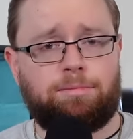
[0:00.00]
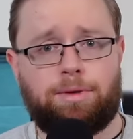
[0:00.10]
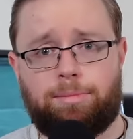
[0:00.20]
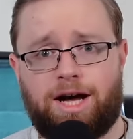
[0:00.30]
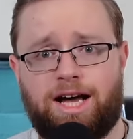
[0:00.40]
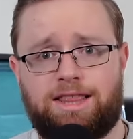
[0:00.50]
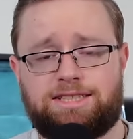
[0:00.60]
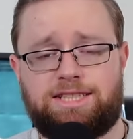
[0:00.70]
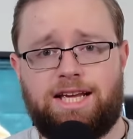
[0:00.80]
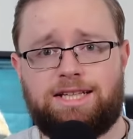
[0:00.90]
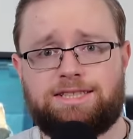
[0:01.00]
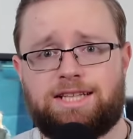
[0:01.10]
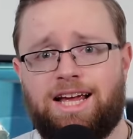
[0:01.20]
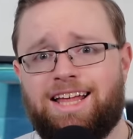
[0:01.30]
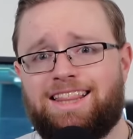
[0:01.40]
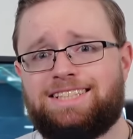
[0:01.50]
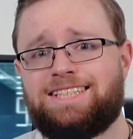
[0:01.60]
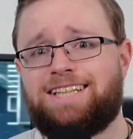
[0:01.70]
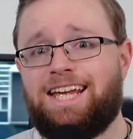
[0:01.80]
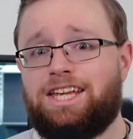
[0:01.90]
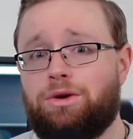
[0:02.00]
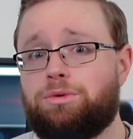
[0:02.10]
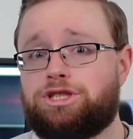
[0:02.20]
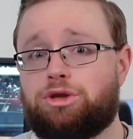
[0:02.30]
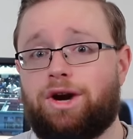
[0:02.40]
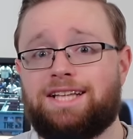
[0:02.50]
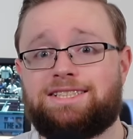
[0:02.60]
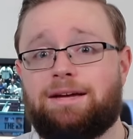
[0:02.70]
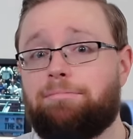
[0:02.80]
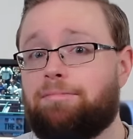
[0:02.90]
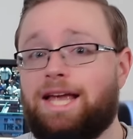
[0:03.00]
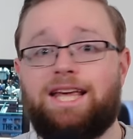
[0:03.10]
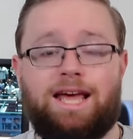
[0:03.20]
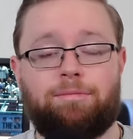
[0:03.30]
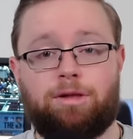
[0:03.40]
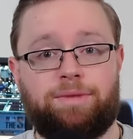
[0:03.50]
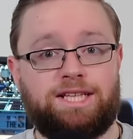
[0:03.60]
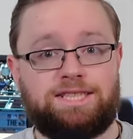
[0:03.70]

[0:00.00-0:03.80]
But behind the scenes, this is a huge threat to many MLB